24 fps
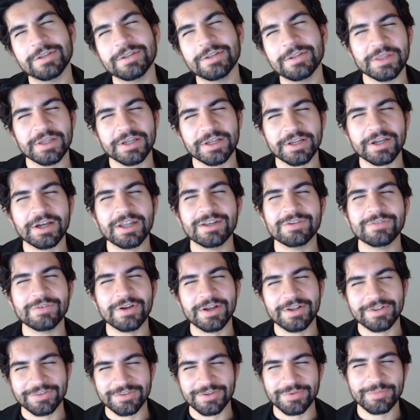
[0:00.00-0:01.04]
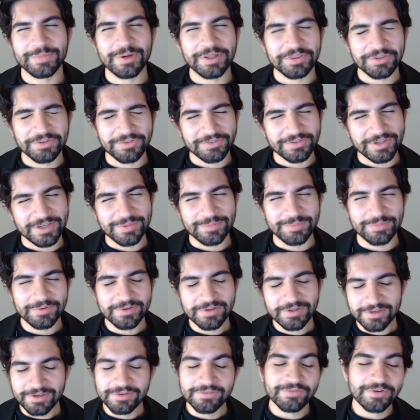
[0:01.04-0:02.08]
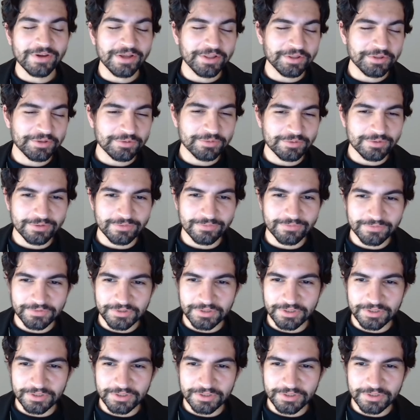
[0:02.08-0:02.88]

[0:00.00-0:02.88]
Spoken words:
that kind of has about the same value of,